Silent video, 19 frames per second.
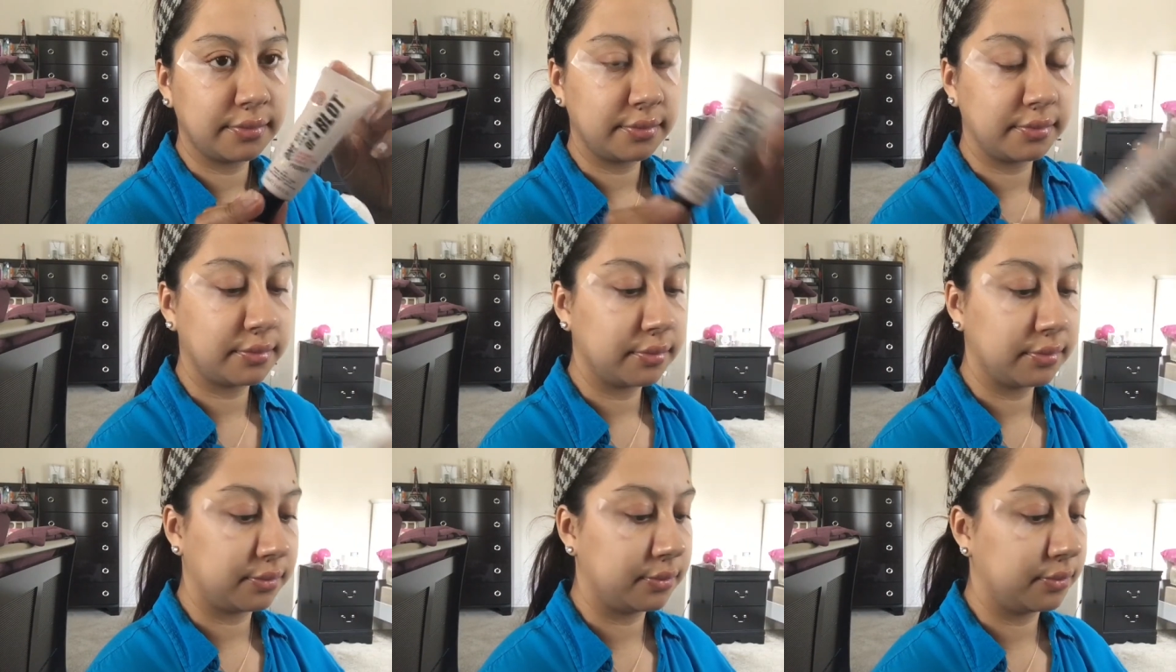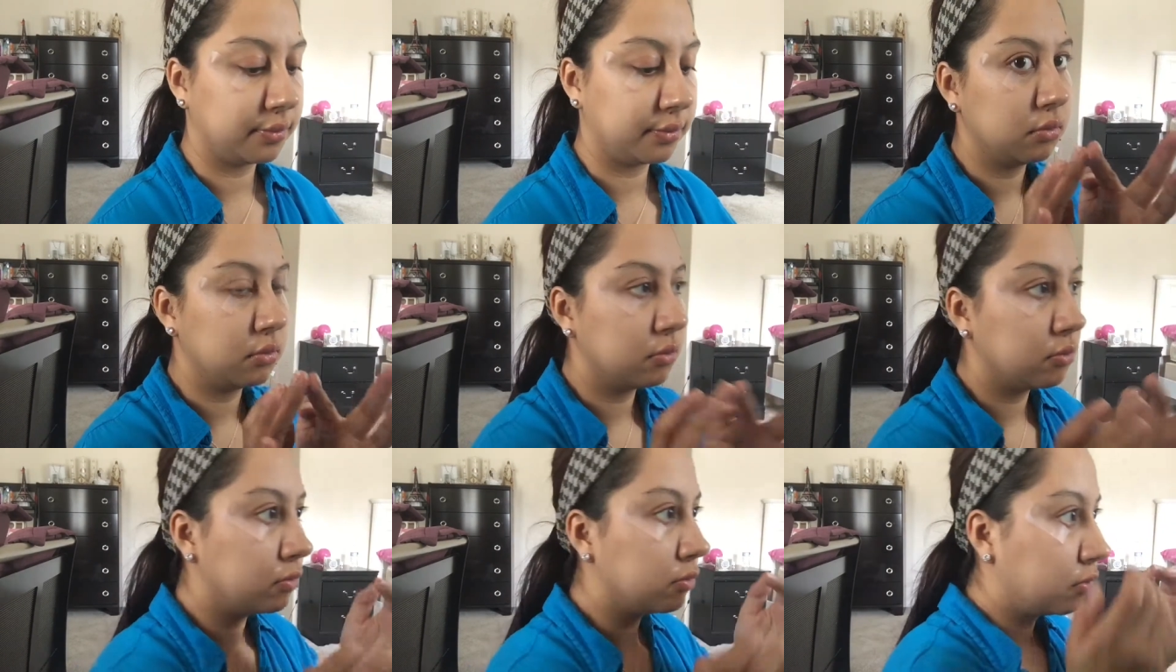And on here
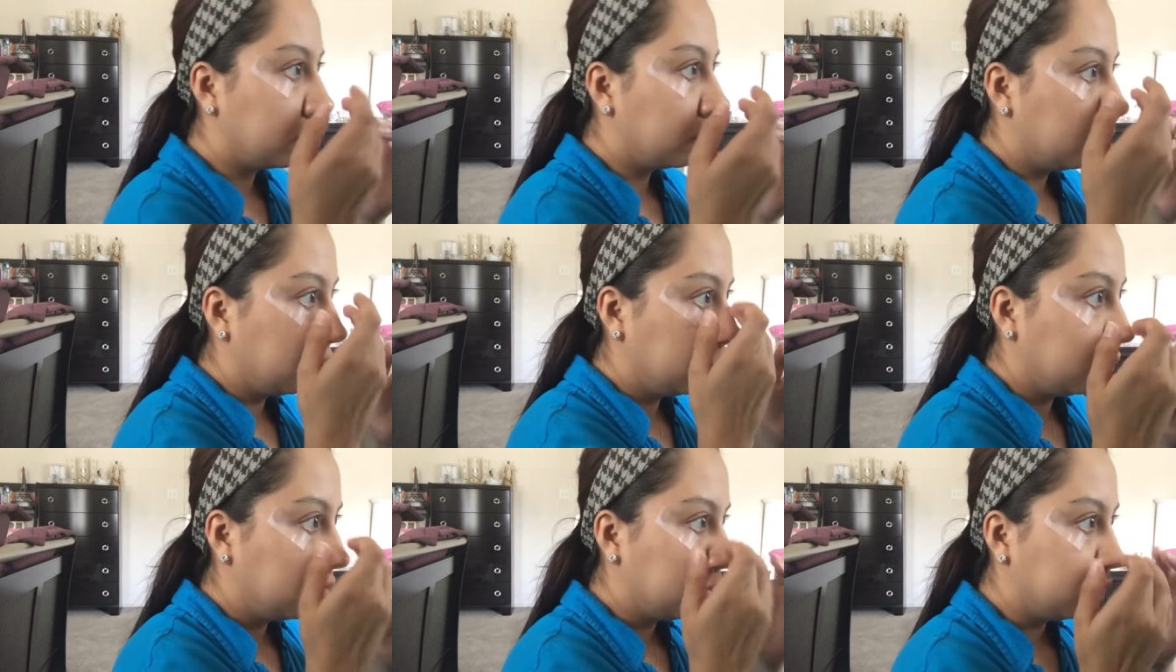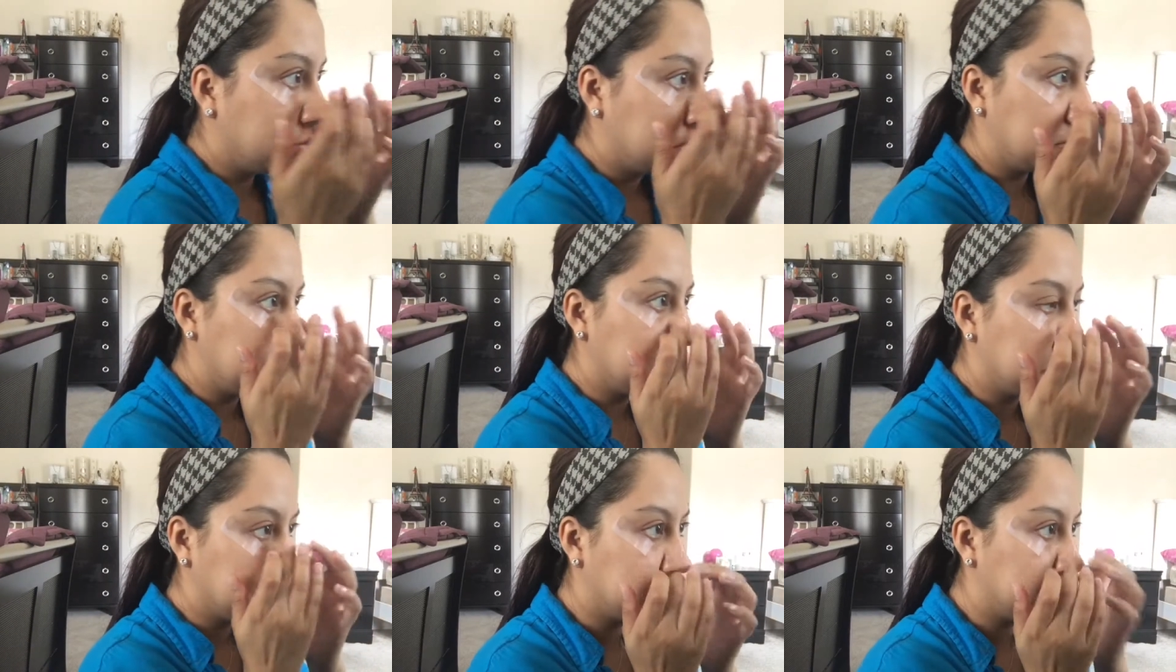I'll be using
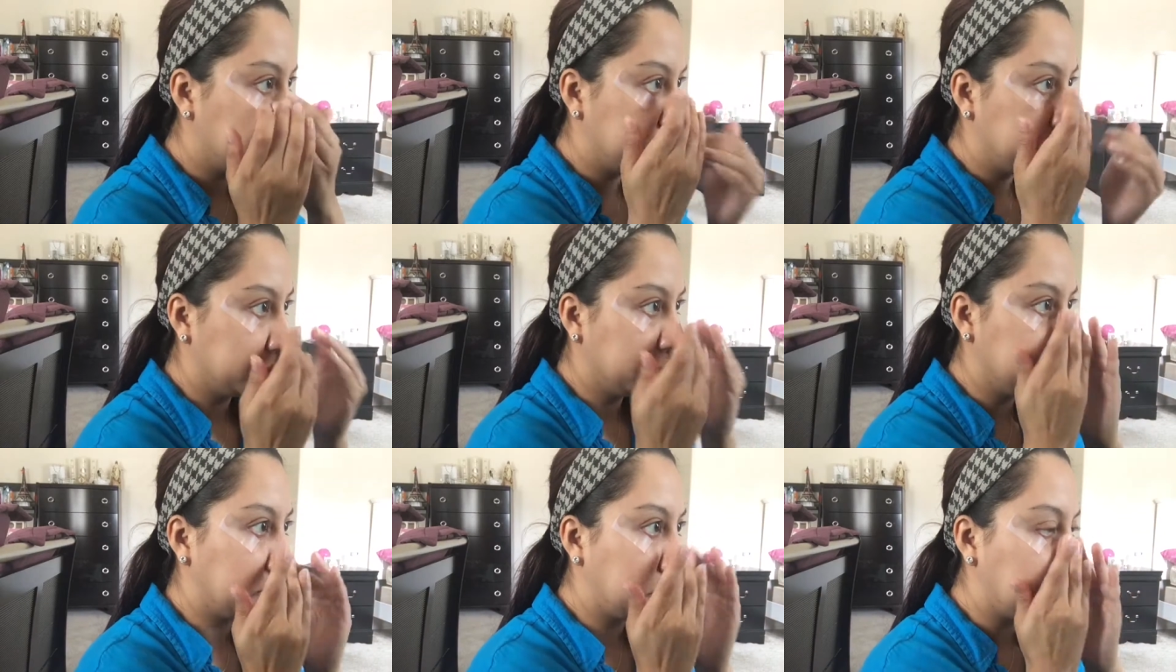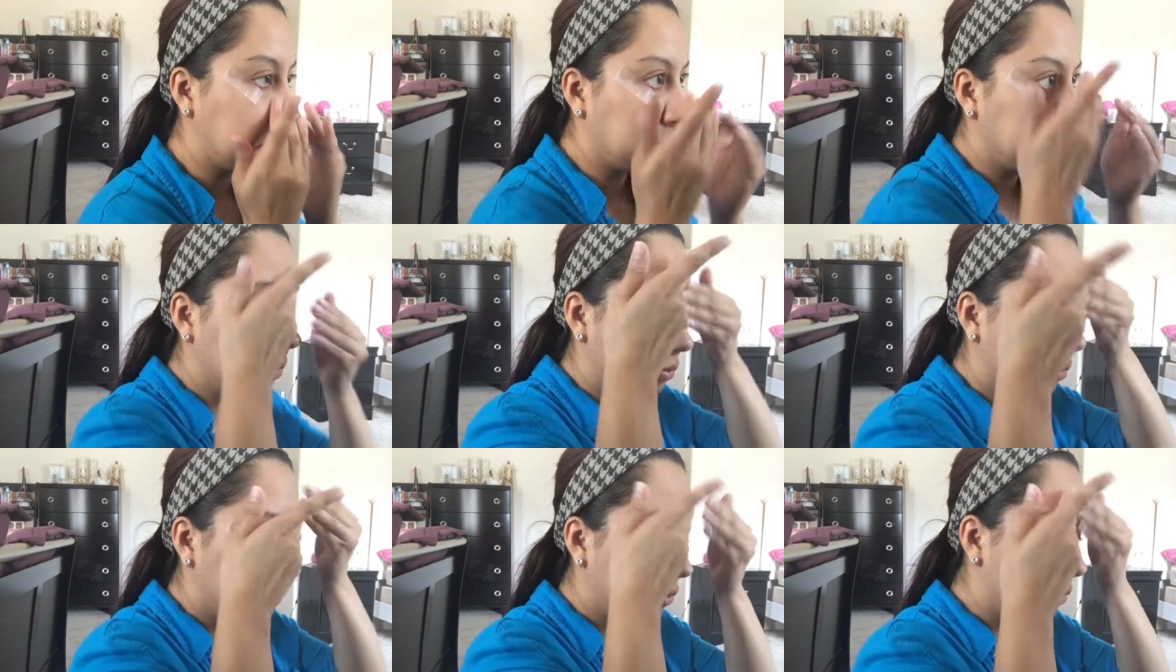the one
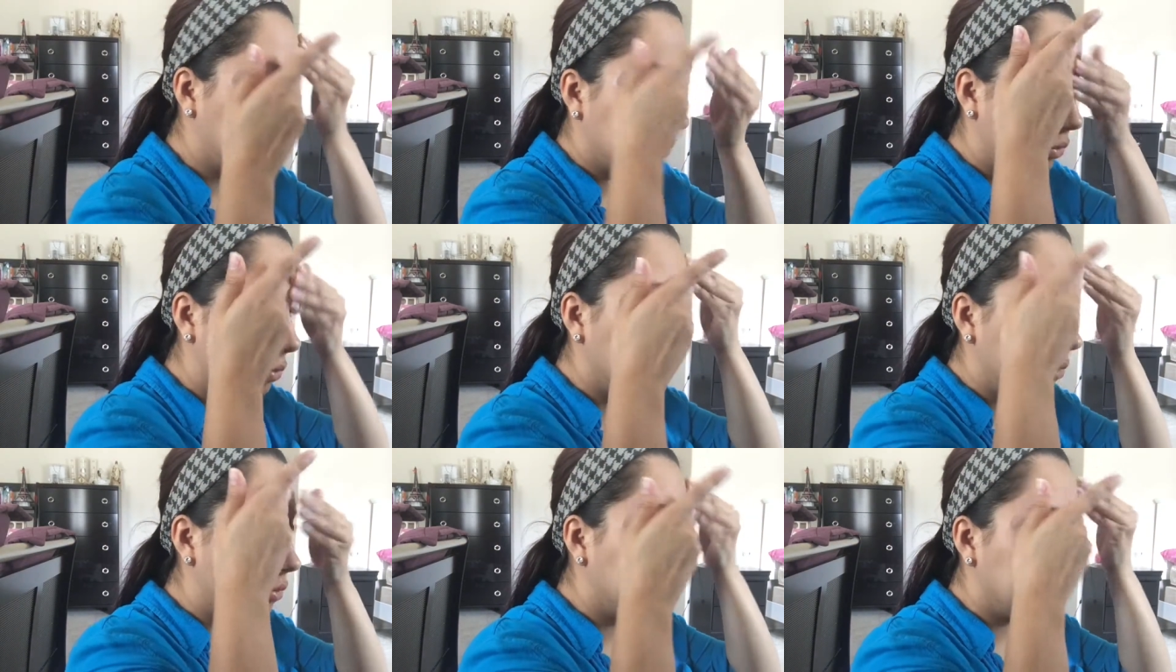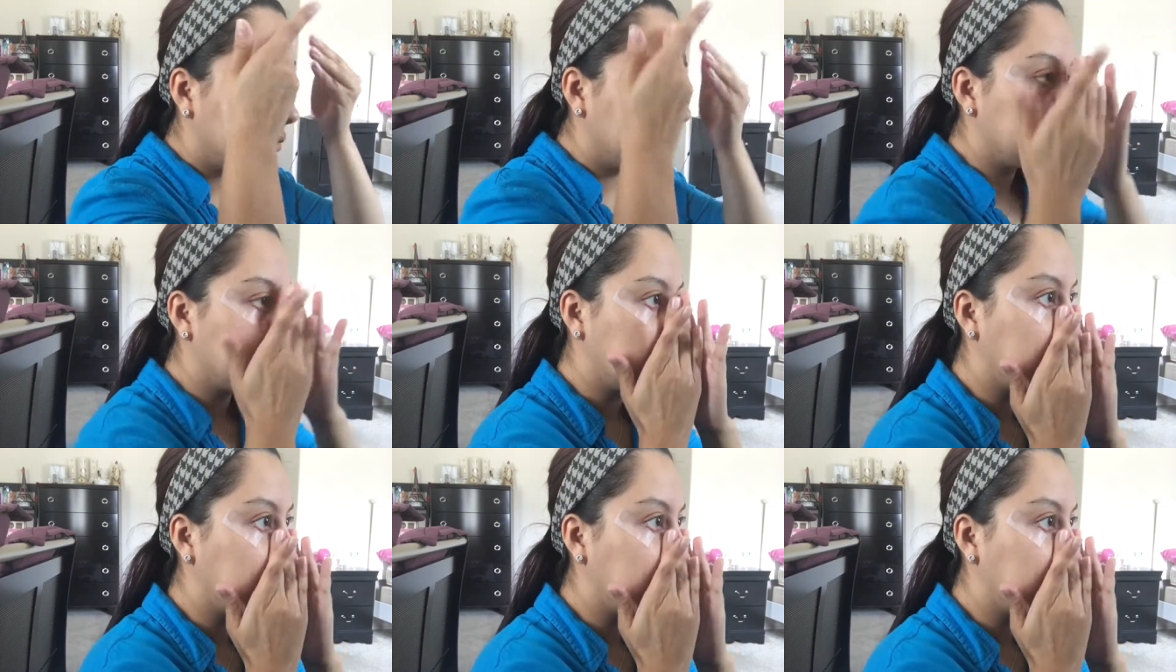heck of a blot